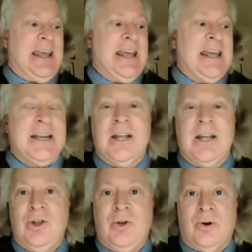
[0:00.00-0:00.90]
in
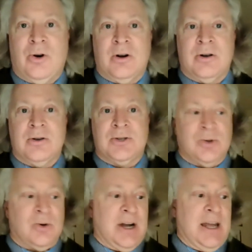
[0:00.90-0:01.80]
your
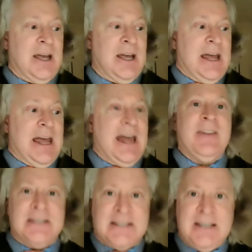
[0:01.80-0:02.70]
story, and
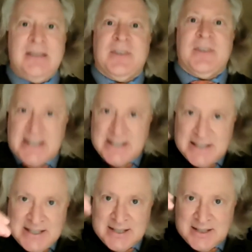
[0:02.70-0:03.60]
then see if it's
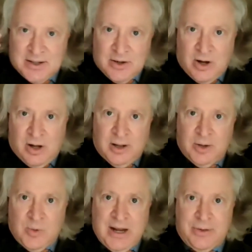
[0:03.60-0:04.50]
consistent all
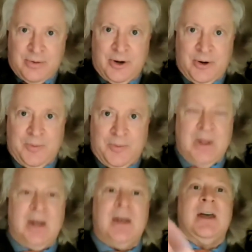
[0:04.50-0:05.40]
the way through,
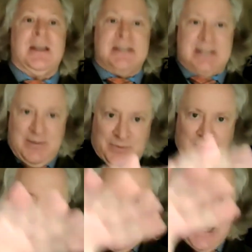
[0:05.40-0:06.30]
except
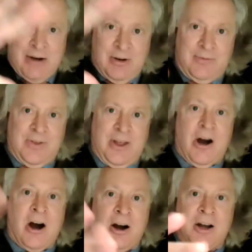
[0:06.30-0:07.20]
for allowing for the
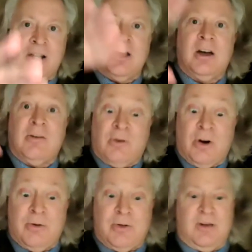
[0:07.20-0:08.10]
arc of
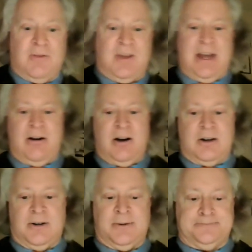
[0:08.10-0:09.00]
growth of the character.